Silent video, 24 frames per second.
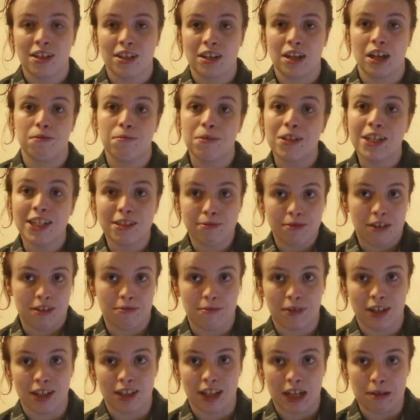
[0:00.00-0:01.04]
Now, please bear in
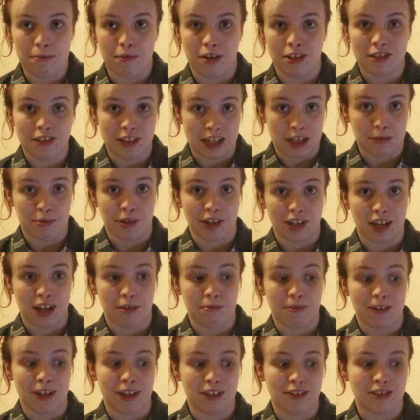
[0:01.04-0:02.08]
mind that I'm on sleeping
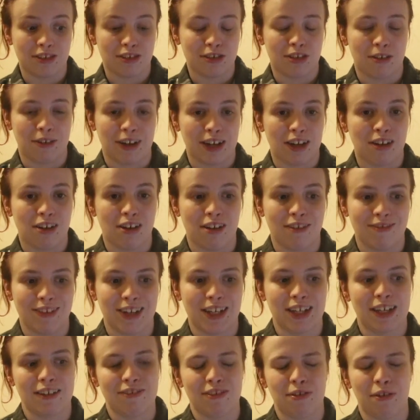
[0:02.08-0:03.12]
tablets, so I can't
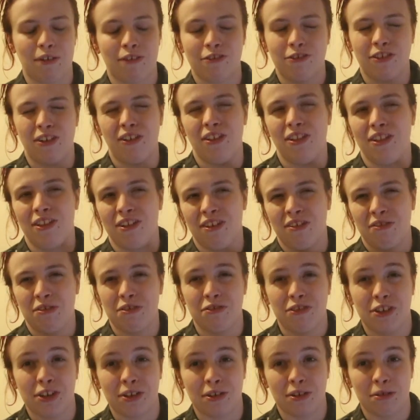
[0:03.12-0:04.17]
really give you a full
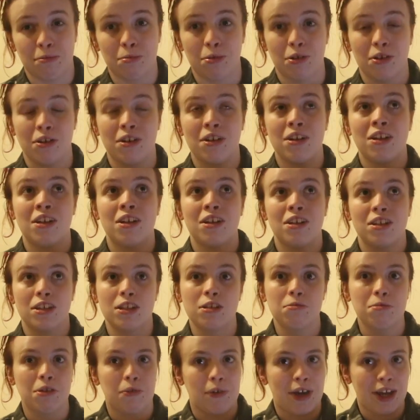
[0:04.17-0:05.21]
review, but
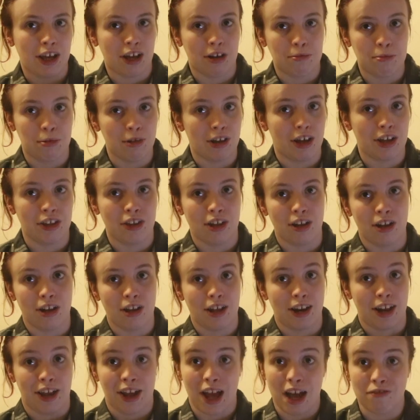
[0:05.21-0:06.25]
normally I wake up a lot in the night
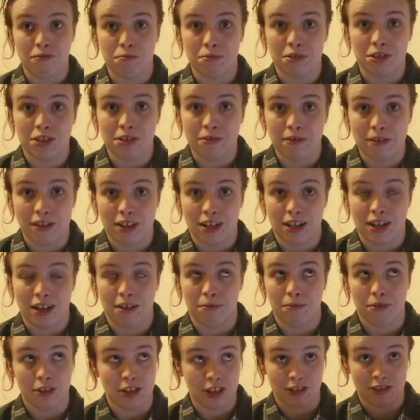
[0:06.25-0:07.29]
and I haven't been doing that,
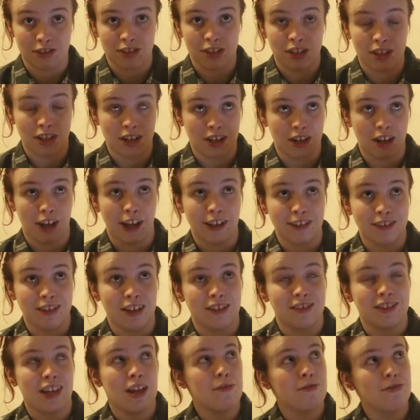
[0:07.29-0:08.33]
which is nice. I
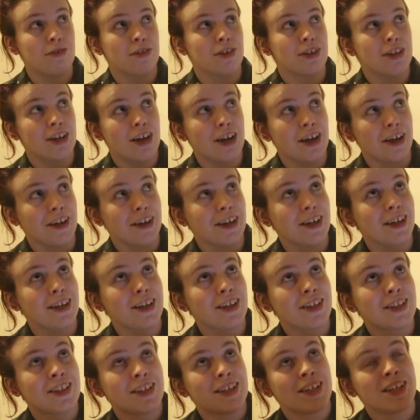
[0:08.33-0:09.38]
slept for a night.
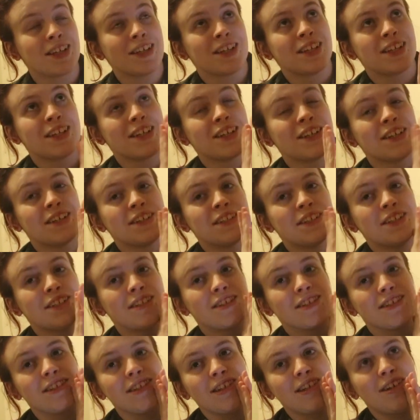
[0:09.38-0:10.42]

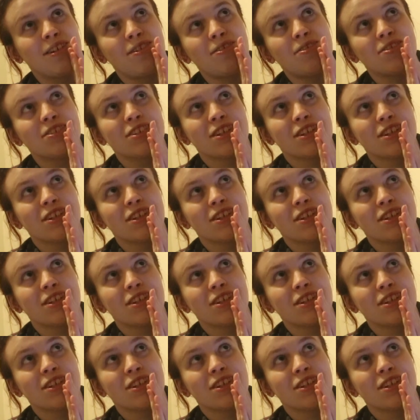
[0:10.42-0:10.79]
Gold